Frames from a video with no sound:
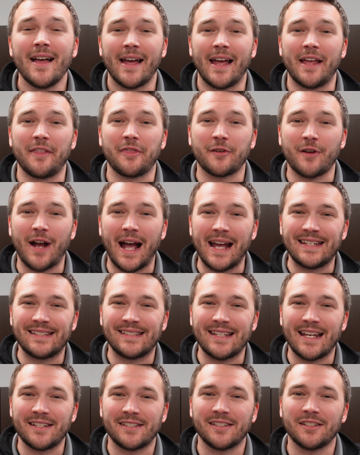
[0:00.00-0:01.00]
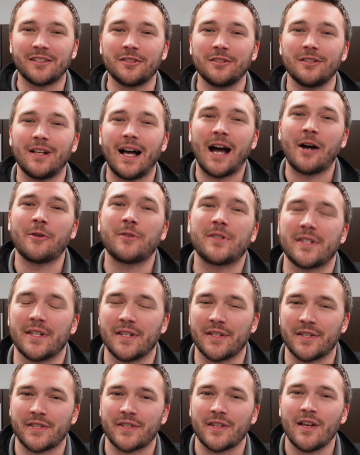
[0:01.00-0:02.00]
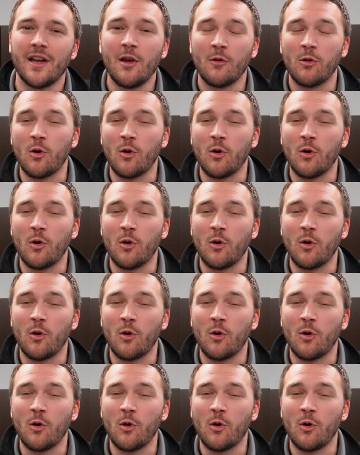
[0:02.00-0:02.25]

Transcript: and they're identical houses.